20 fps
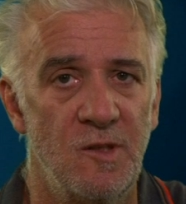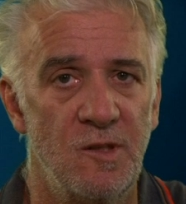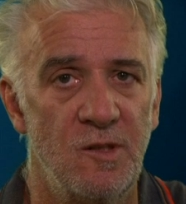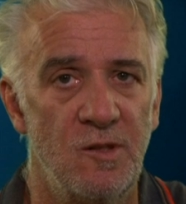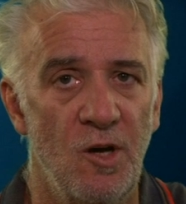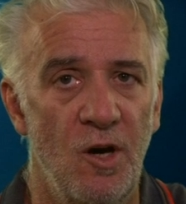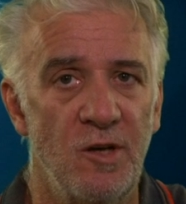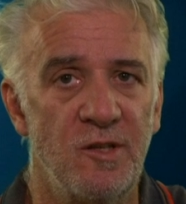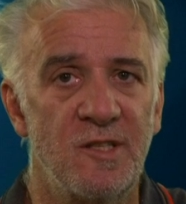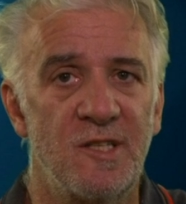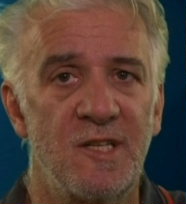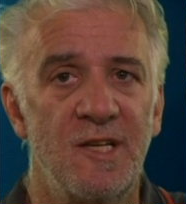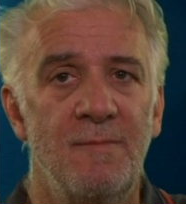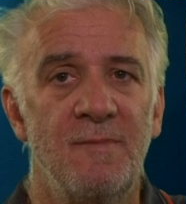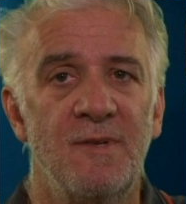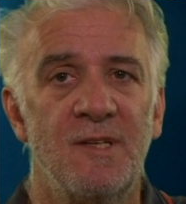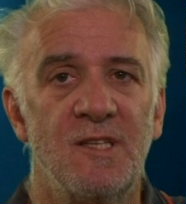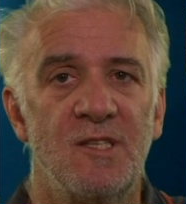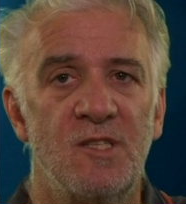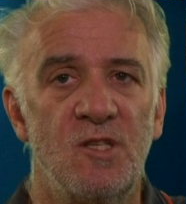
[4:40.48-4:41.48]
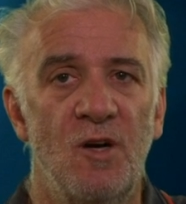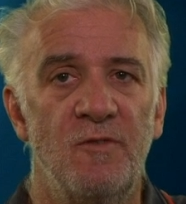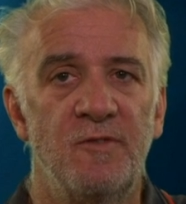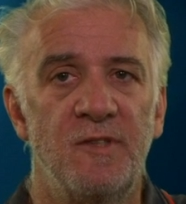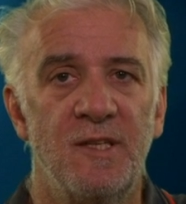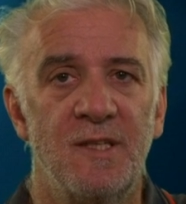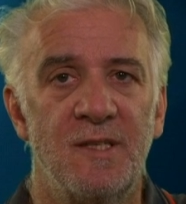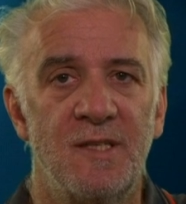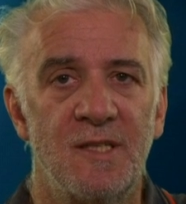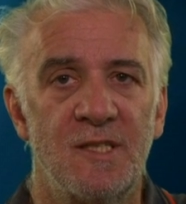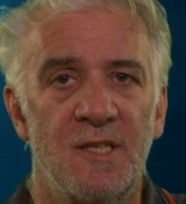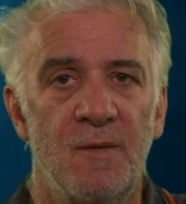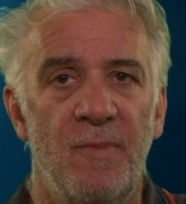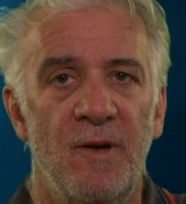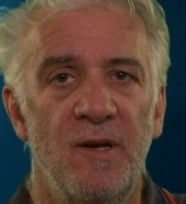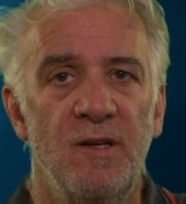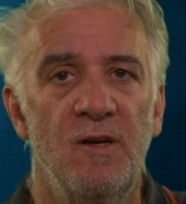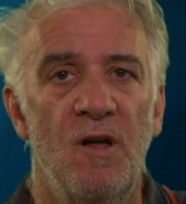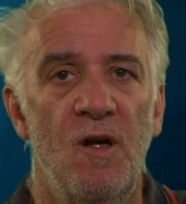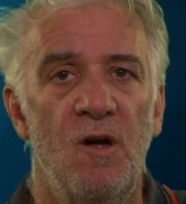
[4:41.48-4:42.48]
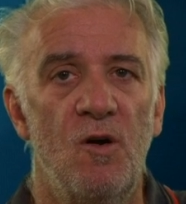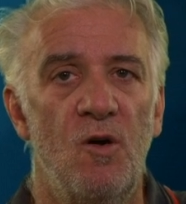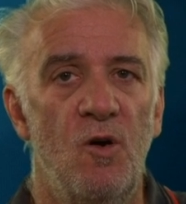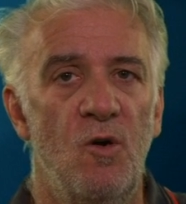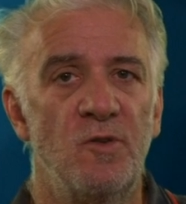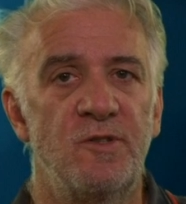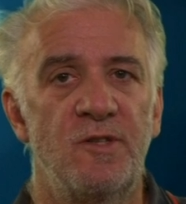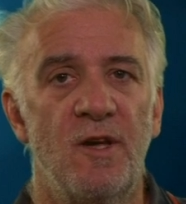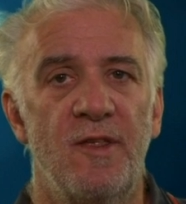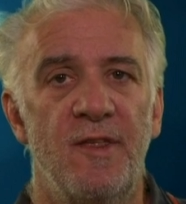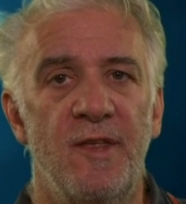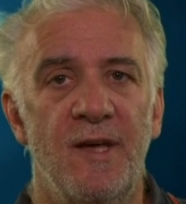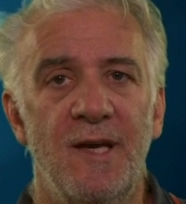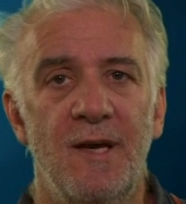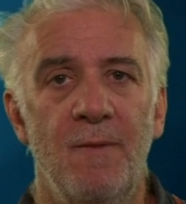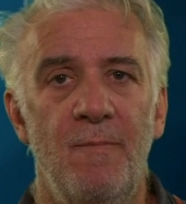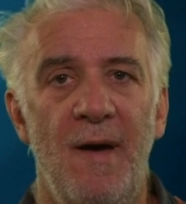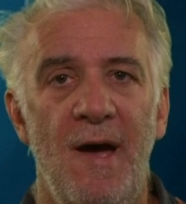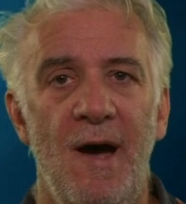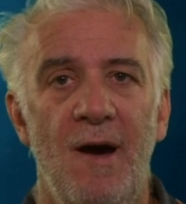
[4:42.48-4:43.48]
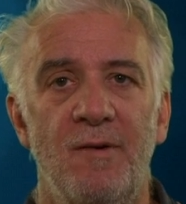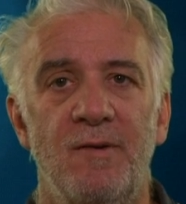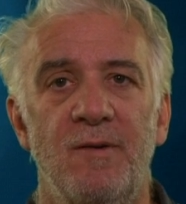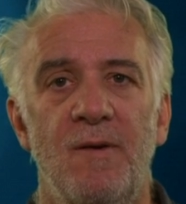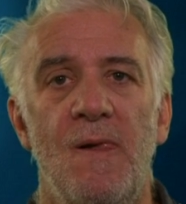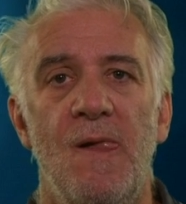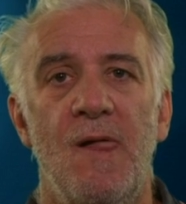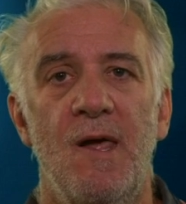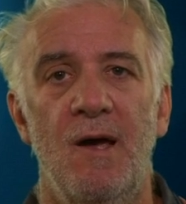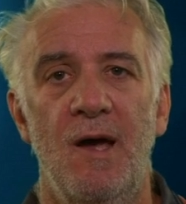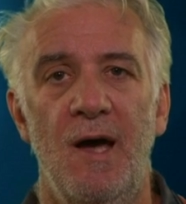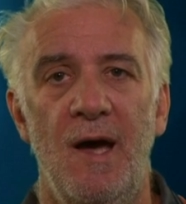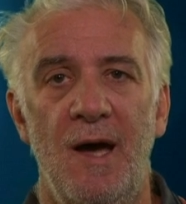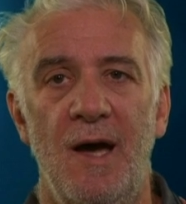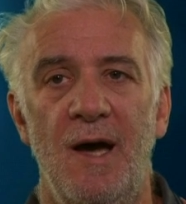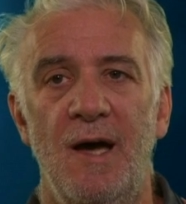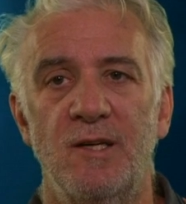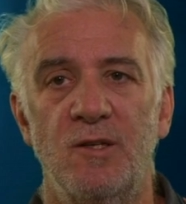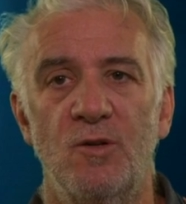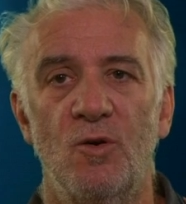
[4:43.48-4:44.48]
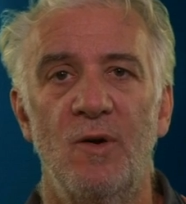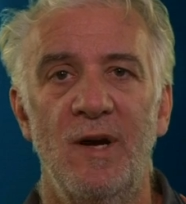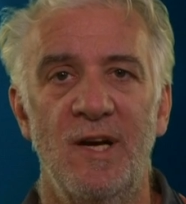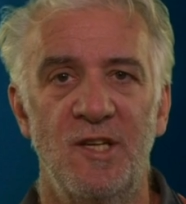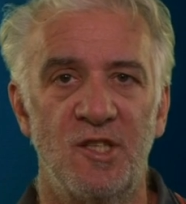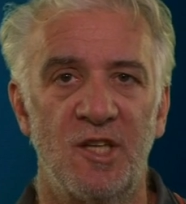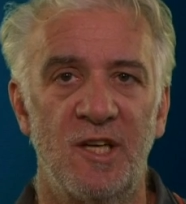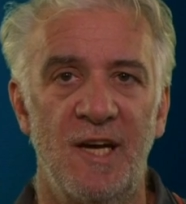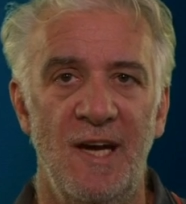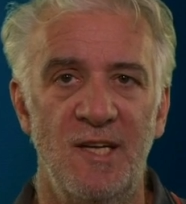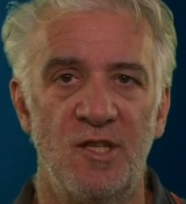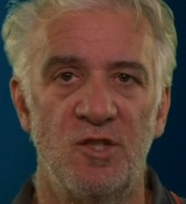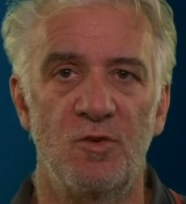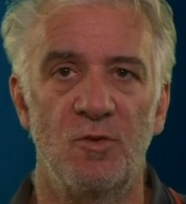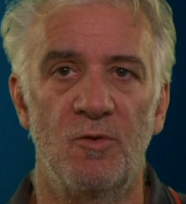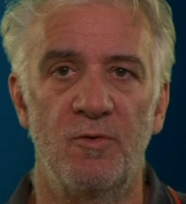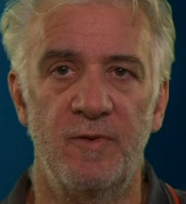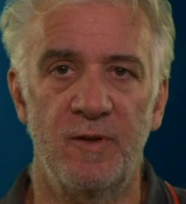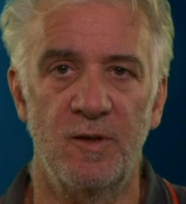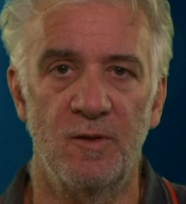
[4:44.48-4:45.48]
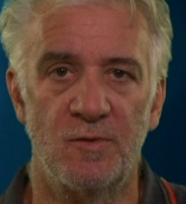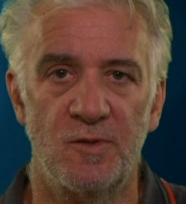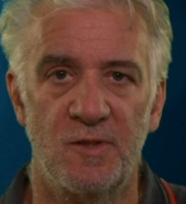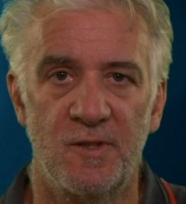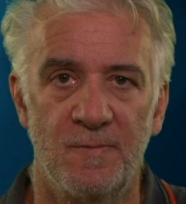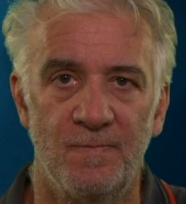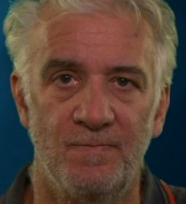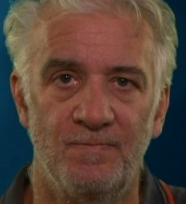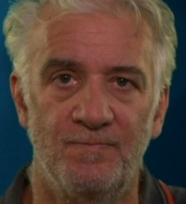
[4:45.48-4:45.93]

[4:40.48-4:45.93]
don't just limit yourself to your discipline. Also think about your educational fields.